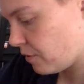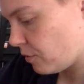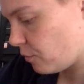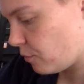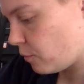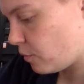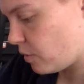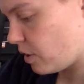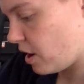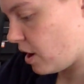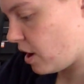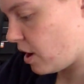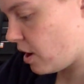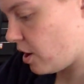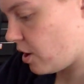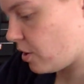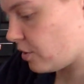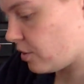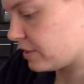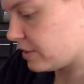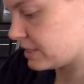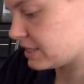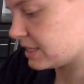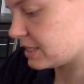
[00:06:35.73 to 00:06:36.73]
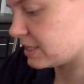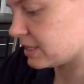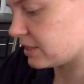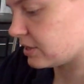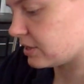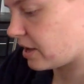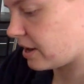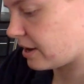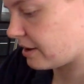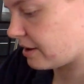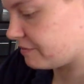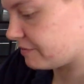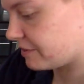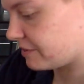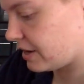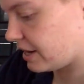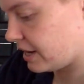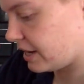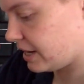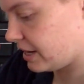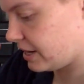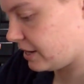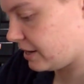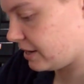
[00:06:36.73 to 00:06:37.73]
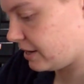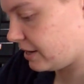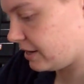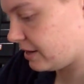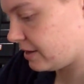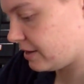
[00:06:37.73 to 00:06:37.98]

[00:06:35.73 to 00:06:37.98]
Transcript: Whoa, this is a lot of fire.